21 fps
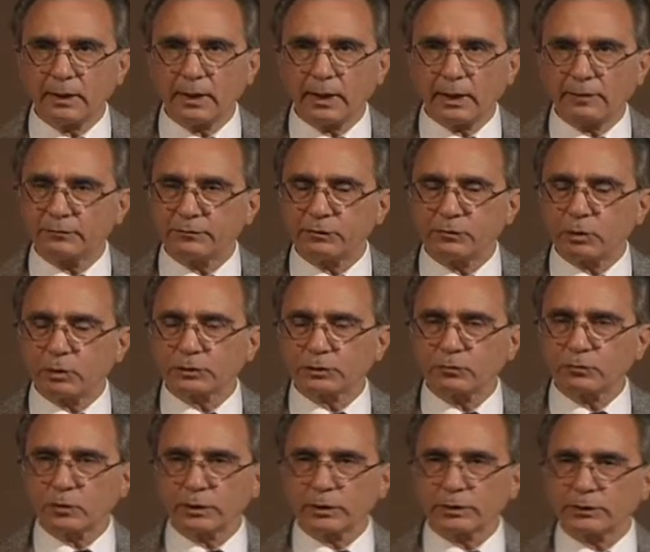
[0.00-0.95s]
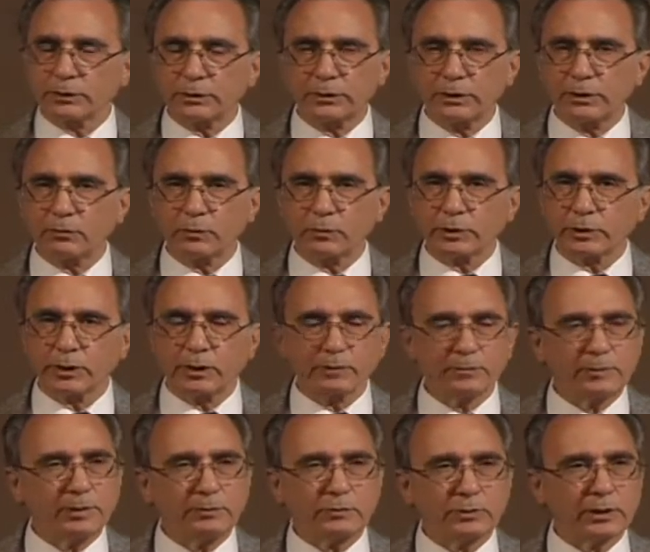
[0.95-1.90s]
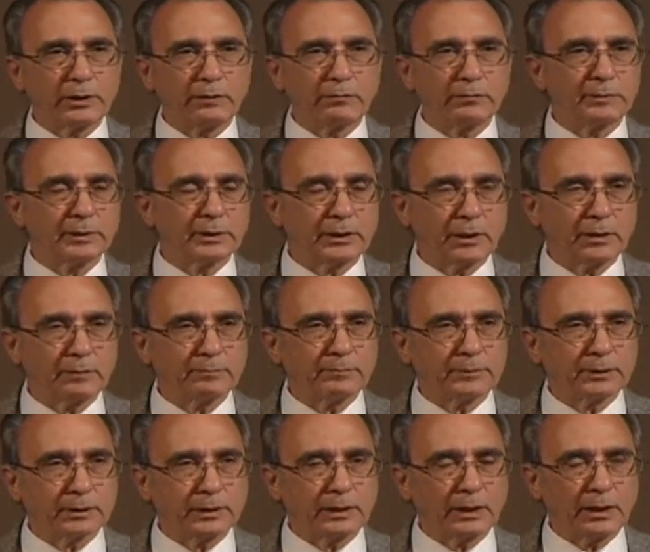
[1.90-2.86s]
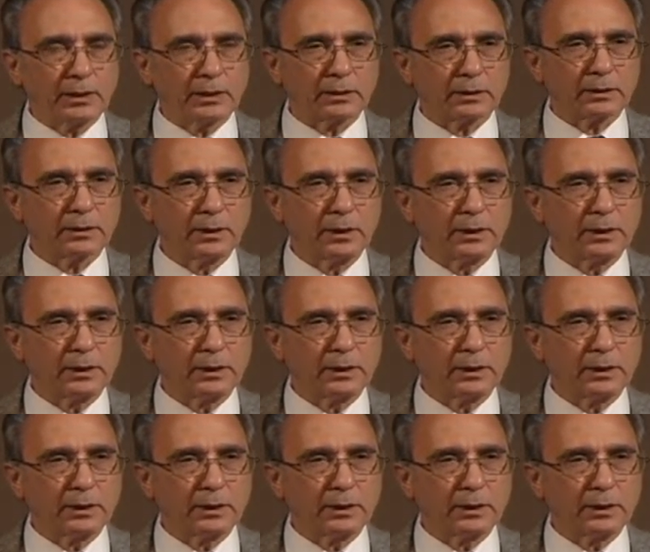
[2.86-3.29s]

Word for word: And if he wasn't willing to deal with him, he would never become the king.